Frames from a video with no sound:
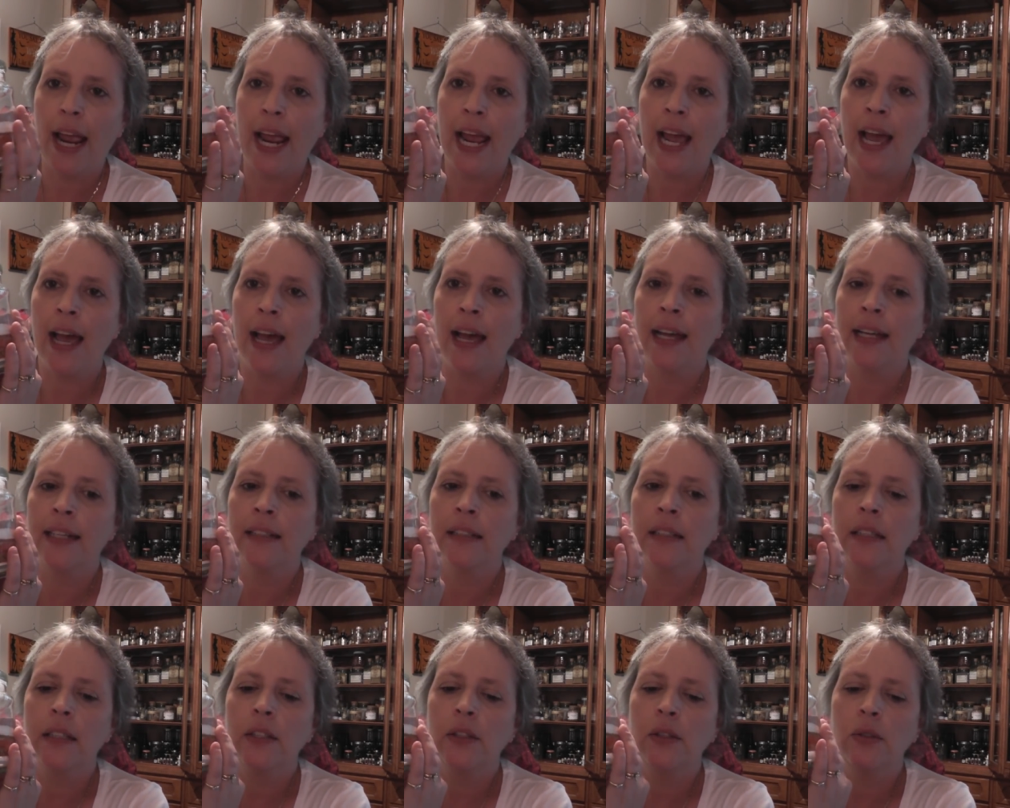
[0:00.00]

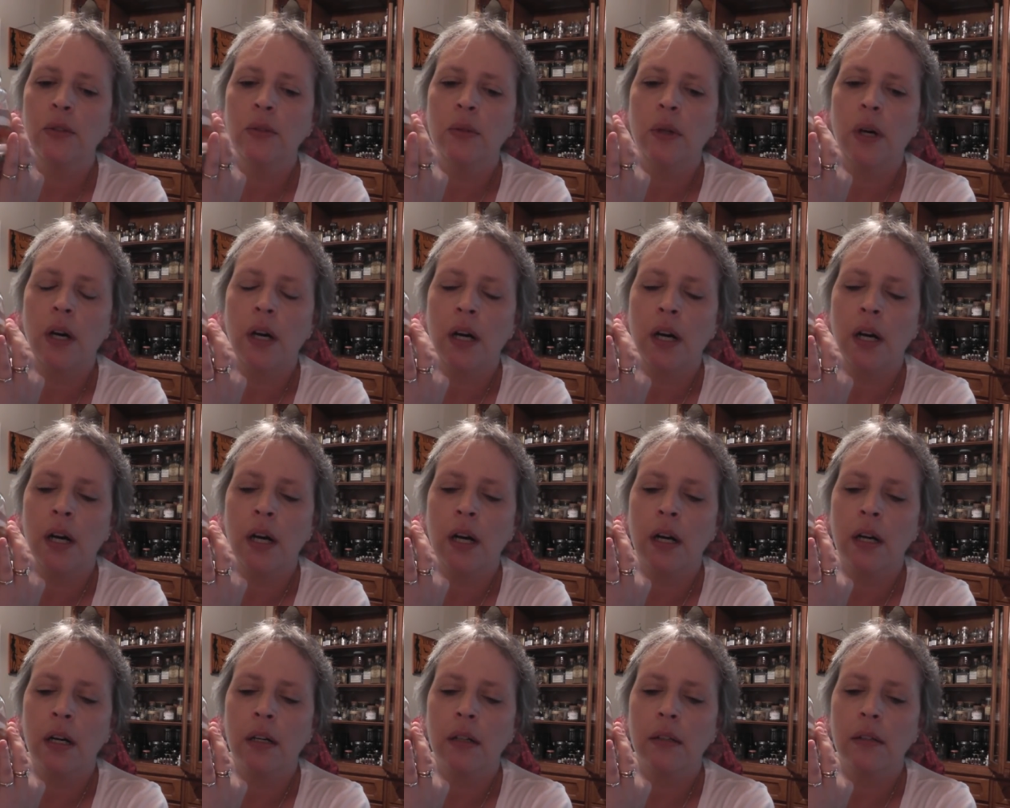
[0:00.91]
and you
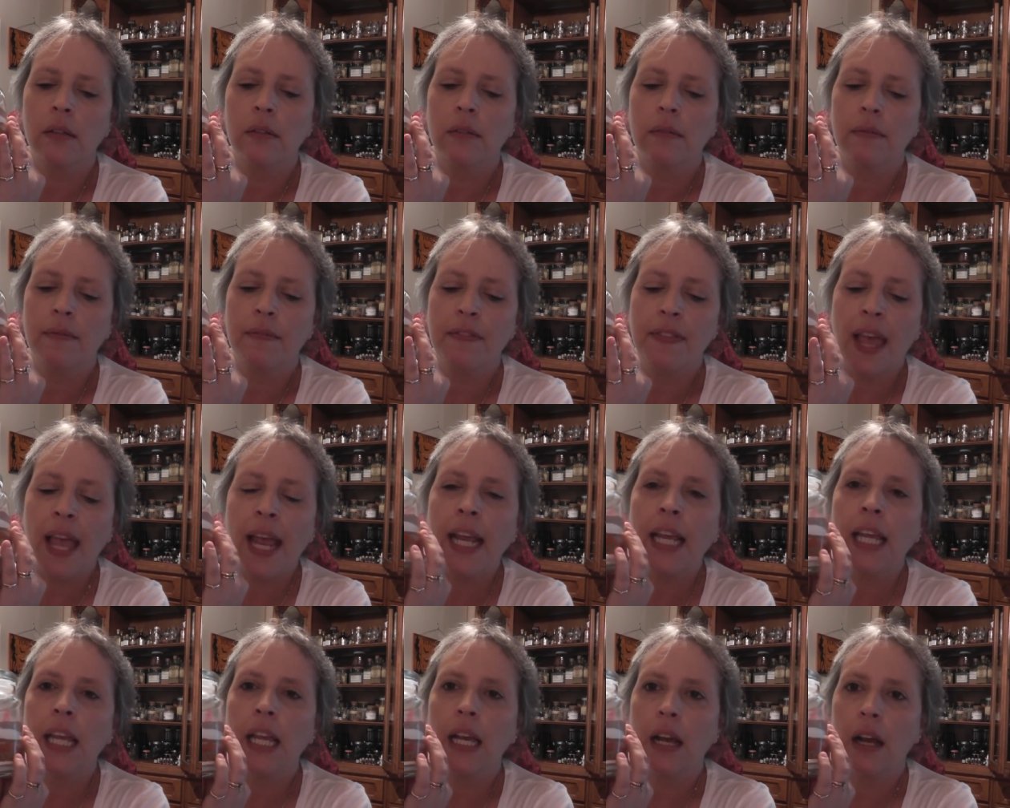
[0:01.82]
are
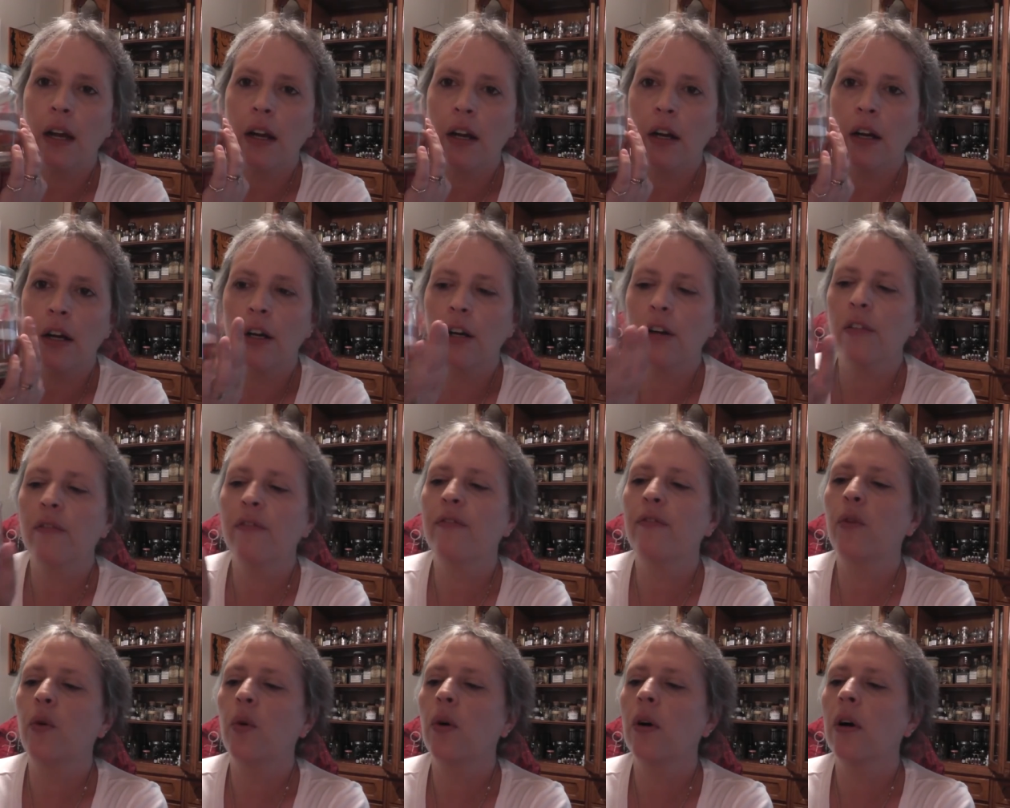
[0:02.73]
thanking her
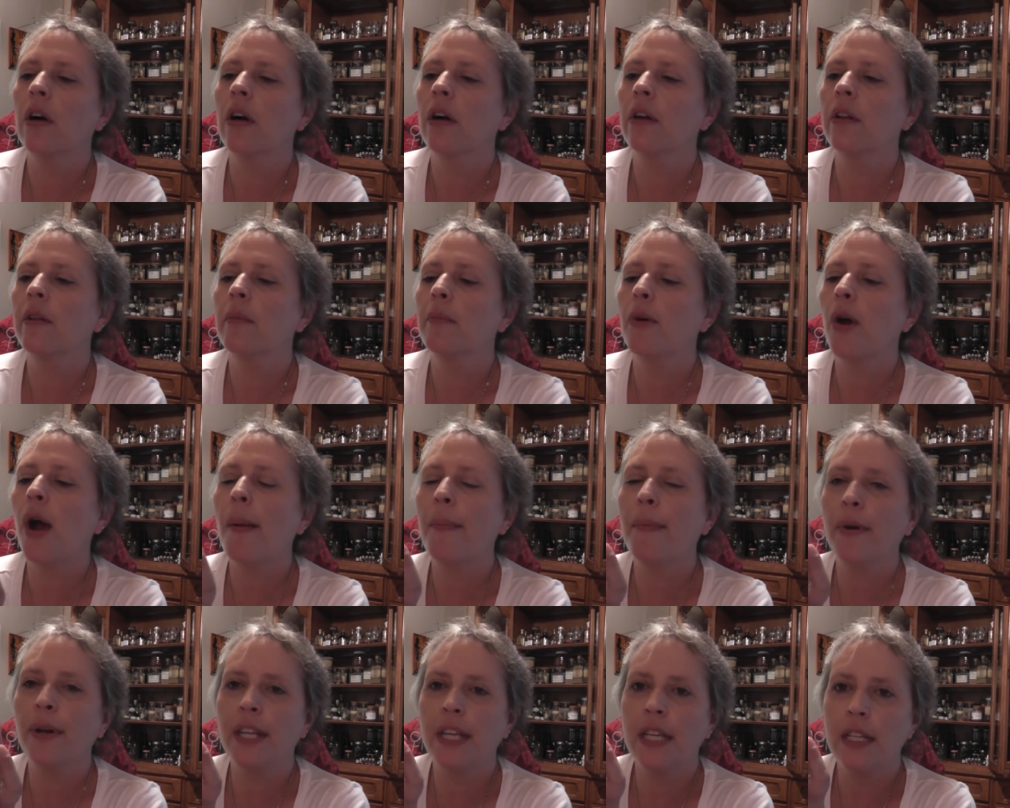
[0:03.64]
for the
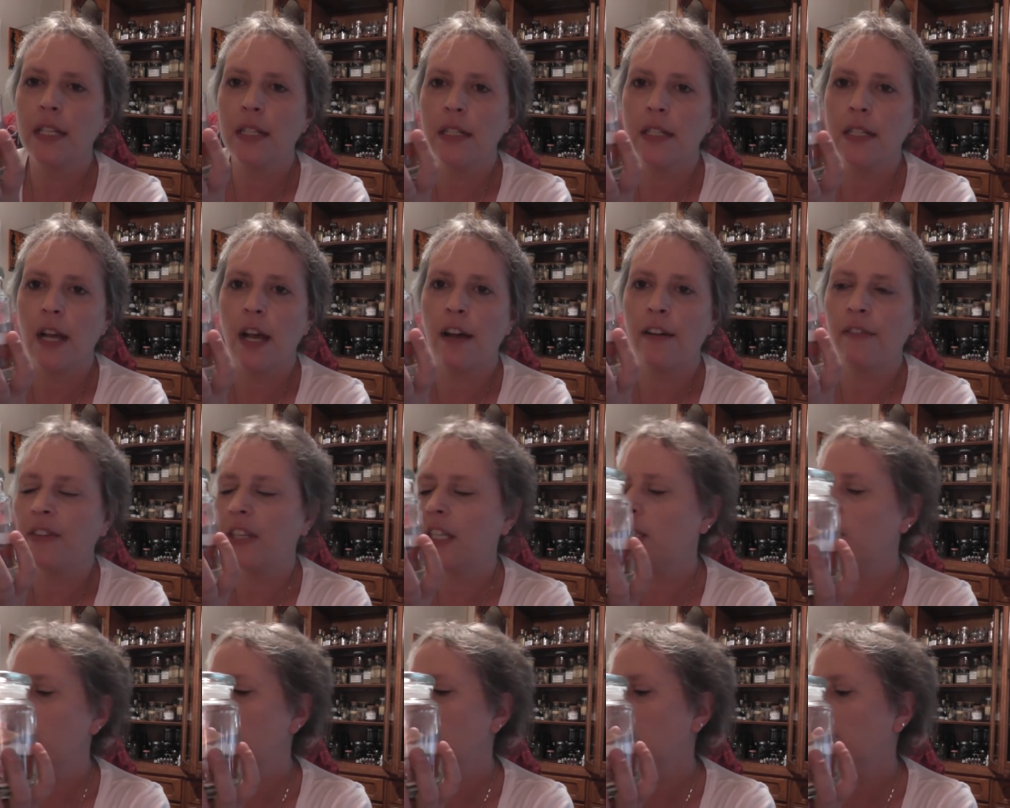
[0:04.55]
properties of
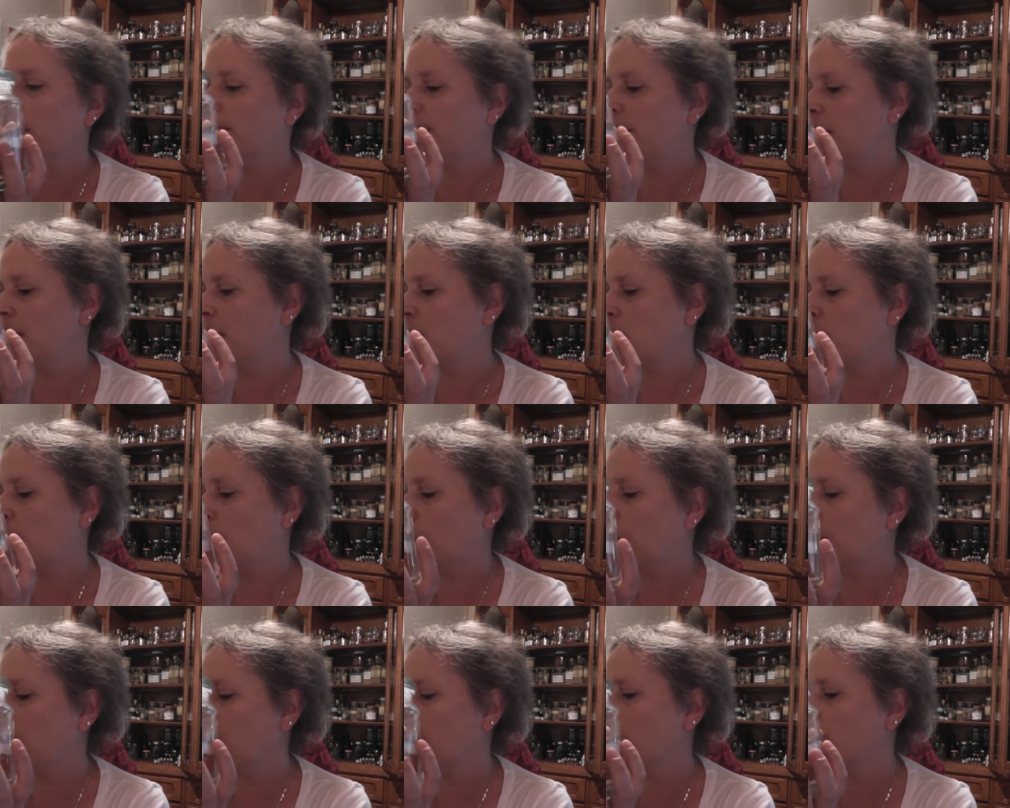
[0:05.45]
each one of these
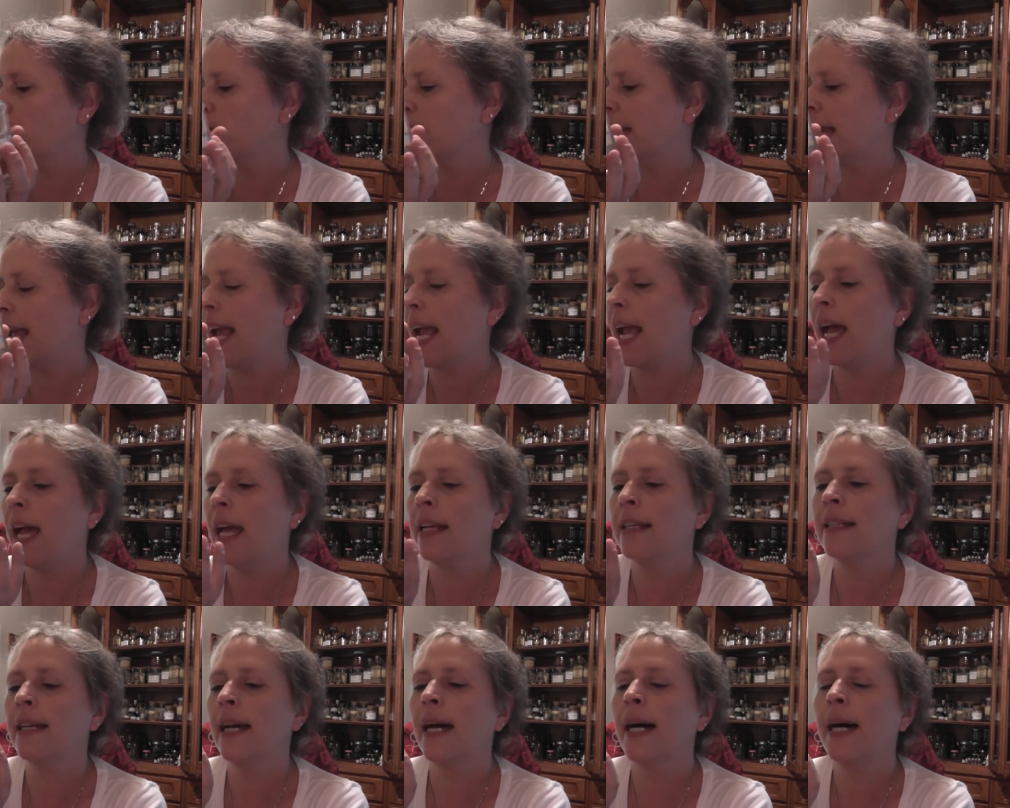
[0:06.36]
herbs.
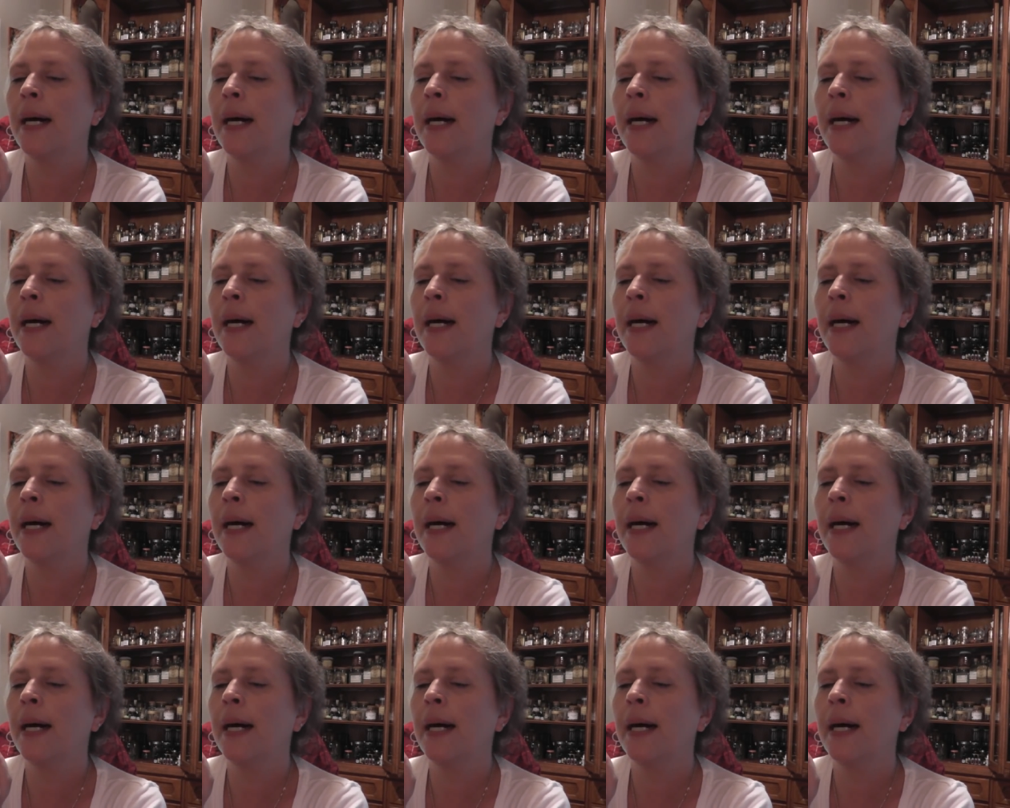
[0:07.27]
And